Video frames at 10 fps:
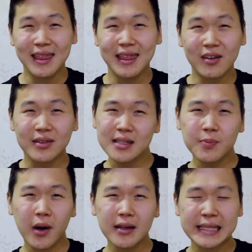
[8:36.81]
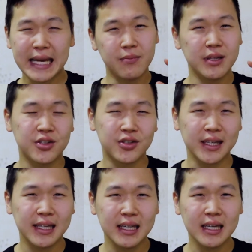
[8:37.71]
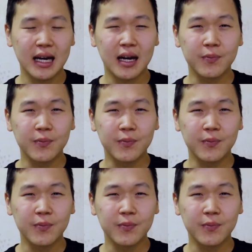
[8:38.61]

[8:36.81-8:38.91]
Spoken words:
Now, this part can be tricky.